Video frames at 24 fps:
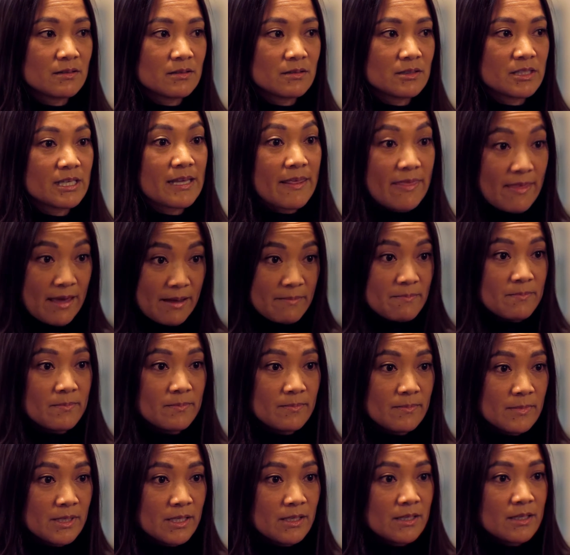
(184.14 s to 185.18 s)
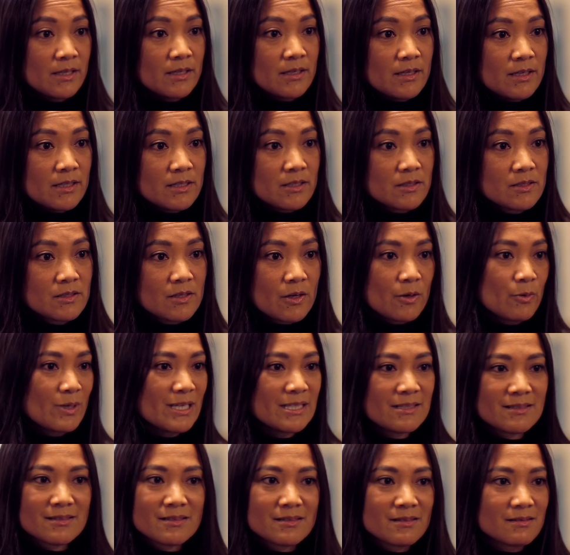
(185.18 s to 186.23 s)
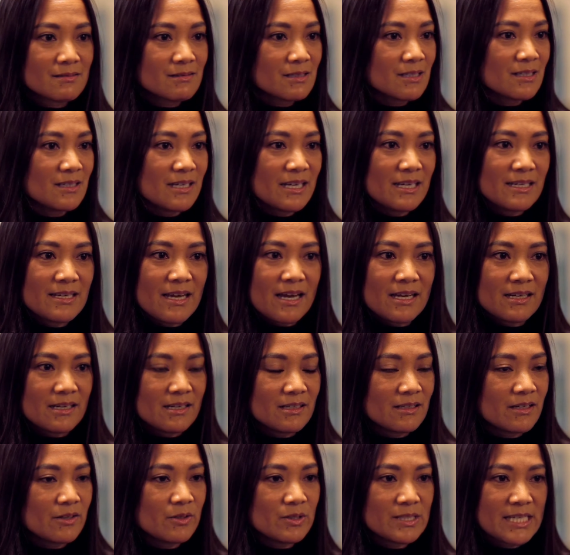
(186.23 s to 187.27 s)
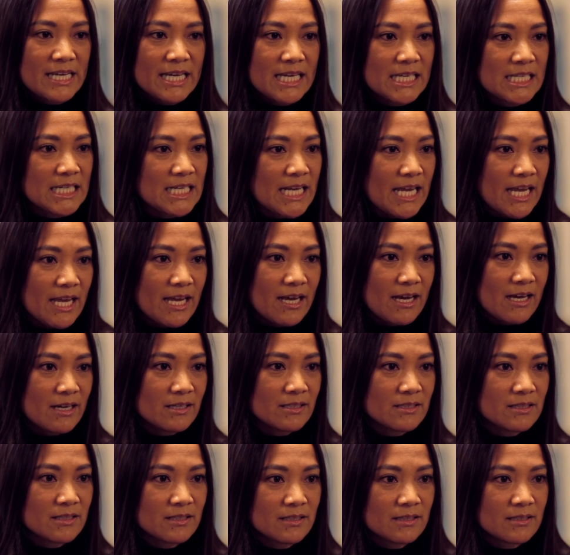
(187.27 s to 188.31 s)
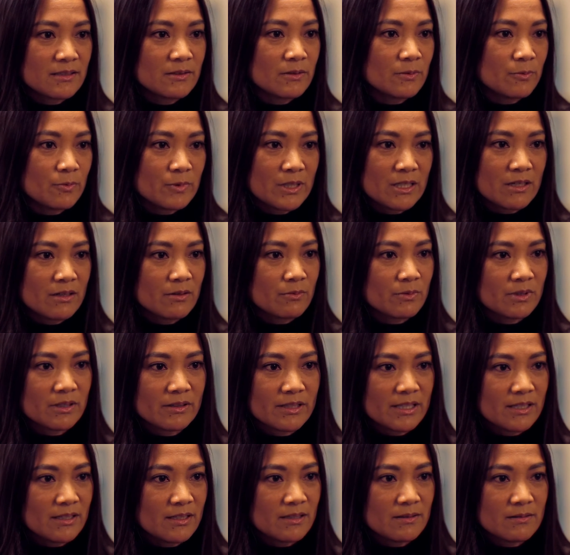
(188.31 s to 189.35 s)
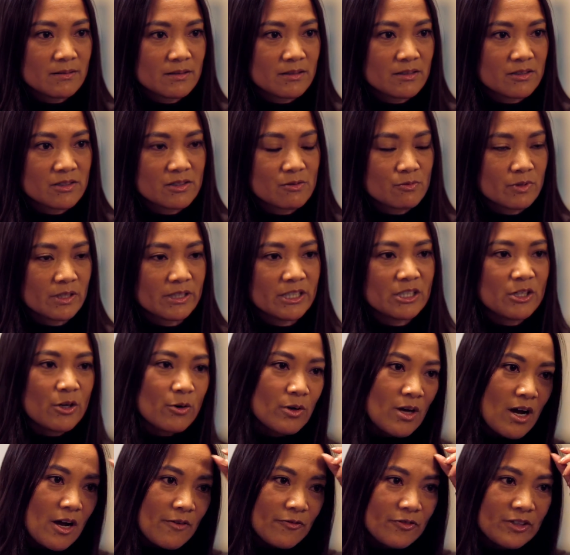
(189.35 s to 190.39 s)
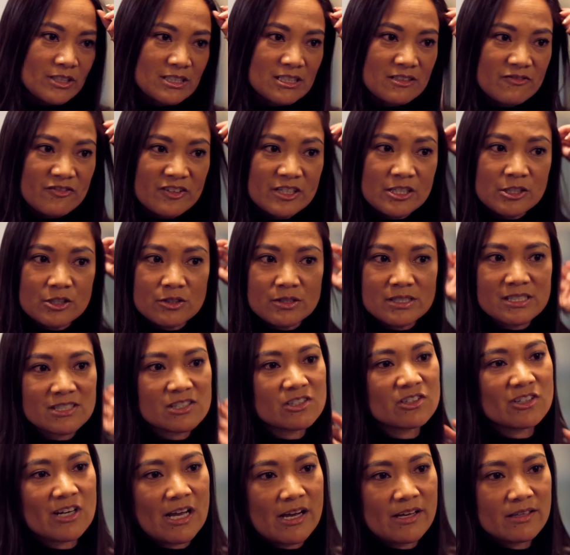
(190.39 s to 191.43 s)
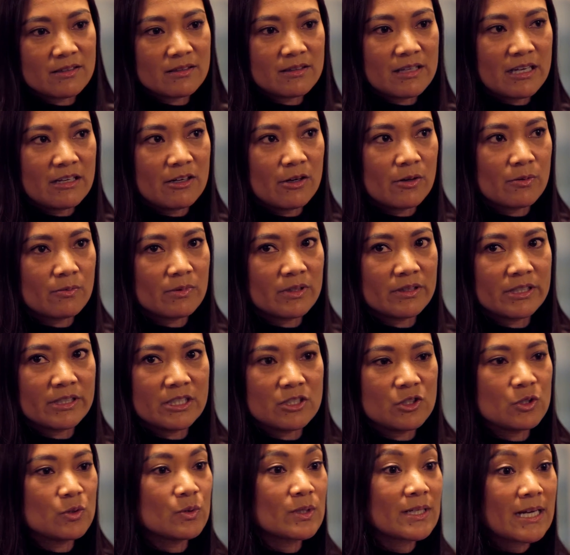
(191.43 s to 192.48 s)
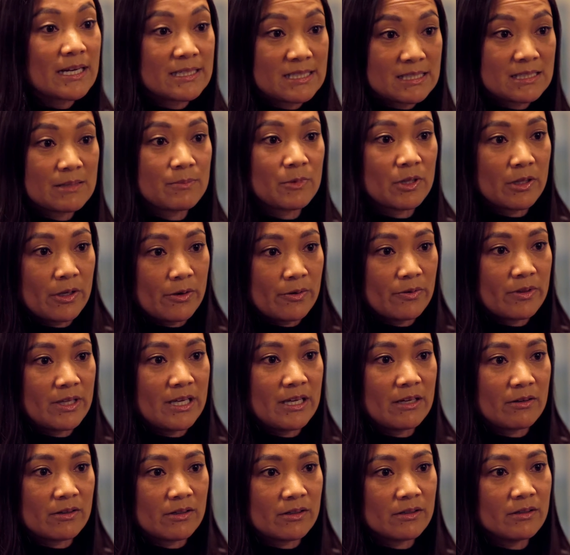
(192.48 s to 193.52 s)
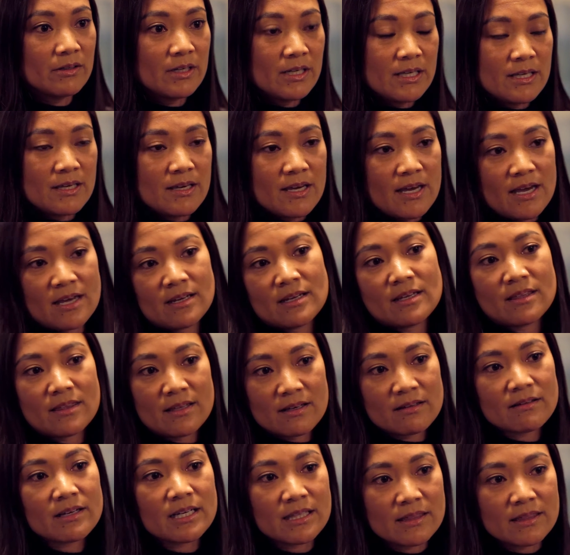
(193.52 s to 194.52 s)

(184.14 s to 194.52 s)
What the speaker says: to them. So it goes hand in hand. There's really no conflict of interest. They don't really do custom clothing or anything like